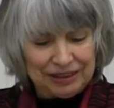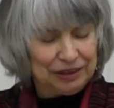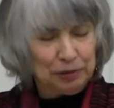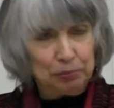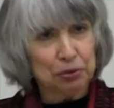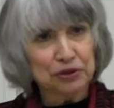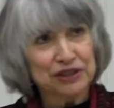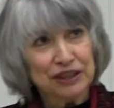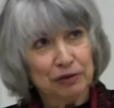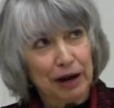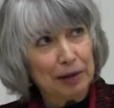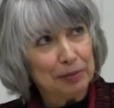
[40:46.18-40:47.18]
the pussy
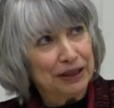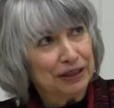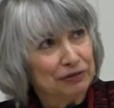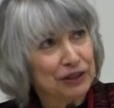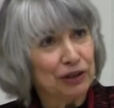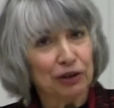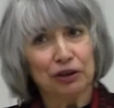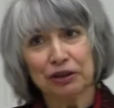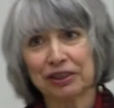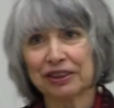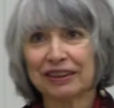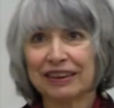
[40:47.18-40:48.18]
grabbing of the
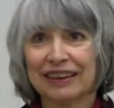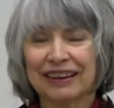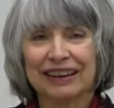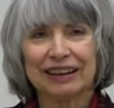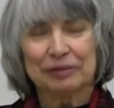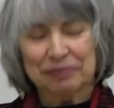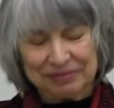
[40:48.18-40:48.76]
earth. Uh,